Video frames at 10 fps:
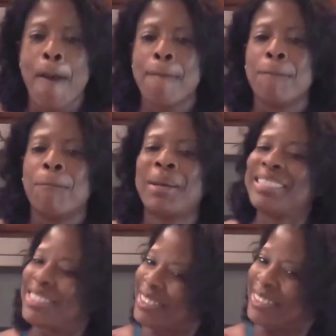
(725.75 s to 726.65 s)
But it's
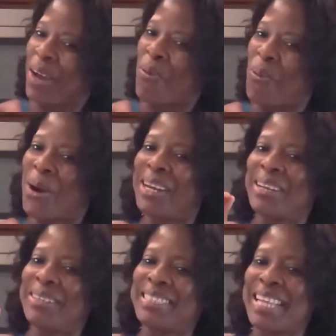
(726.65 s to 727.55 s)
just that one little
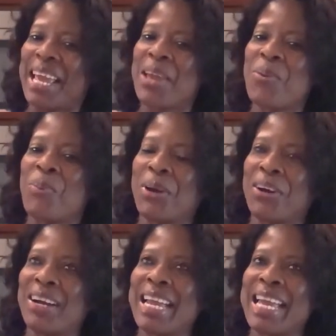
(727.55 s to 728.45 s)
day where
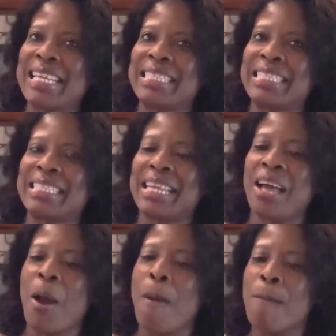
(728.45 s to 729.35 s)
it's
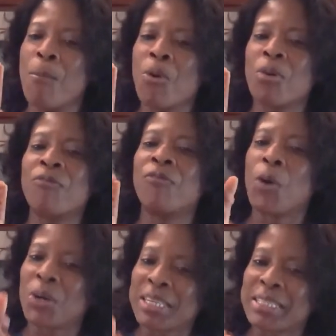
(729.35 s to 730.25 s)
more
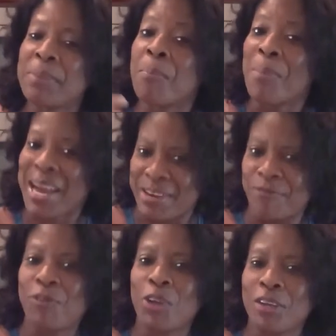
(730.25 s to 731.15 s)
focused and mindful
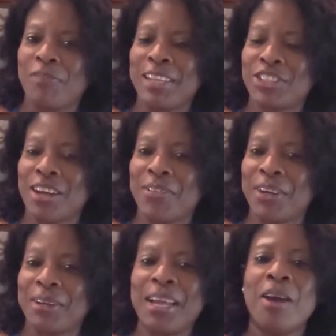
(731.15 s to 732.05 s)
of each other.
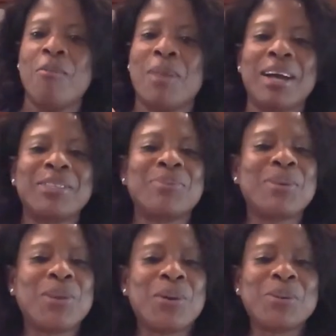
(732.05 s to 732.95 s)
My husband
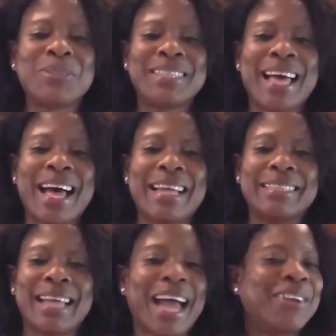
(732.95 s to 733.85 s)
knows that I
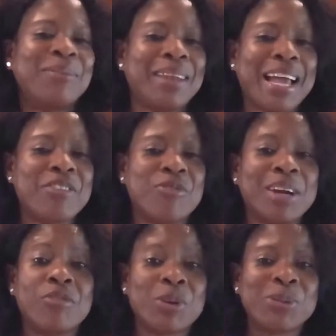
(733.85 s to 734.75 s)
don't like red
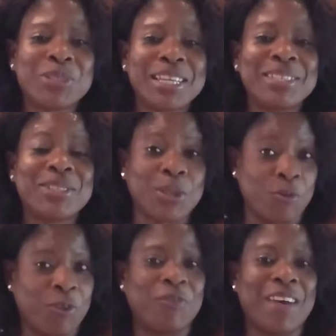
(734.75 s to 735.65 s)
roses, so for
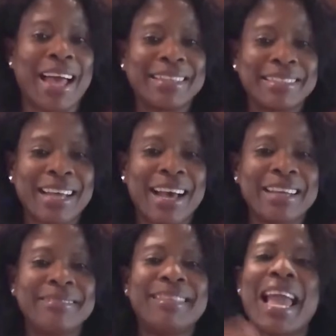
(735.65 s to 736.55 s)
Valentine's,
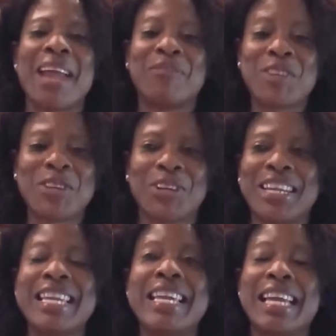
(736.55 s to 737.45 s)
every year he
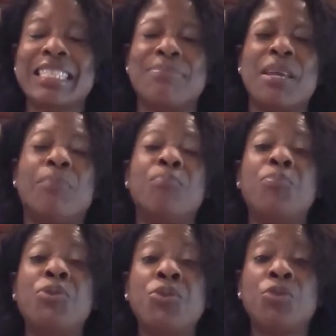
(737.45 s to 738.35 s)
gets me a
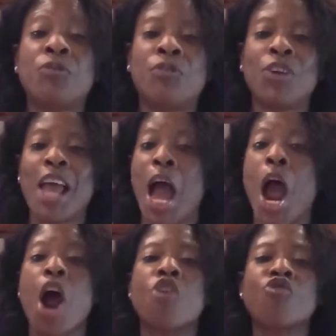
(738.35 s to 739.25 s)
beautiful
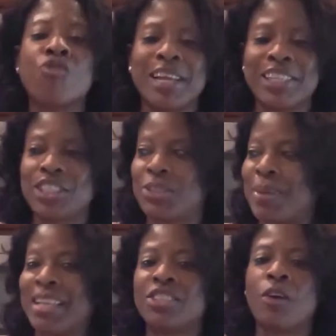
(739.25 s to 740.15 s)
arrangement
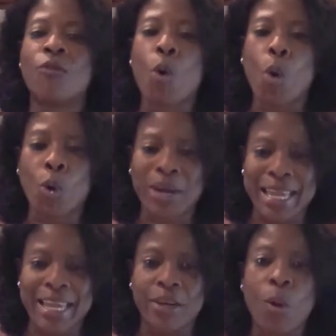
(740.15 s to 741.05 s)
of
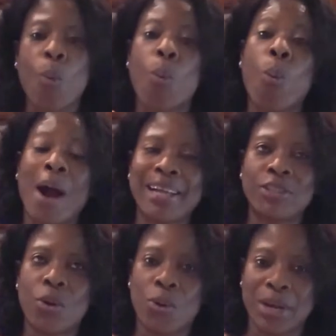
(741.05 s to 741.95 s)
orchid, white
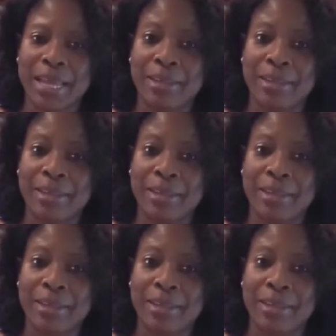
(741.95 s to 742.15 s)
orchid.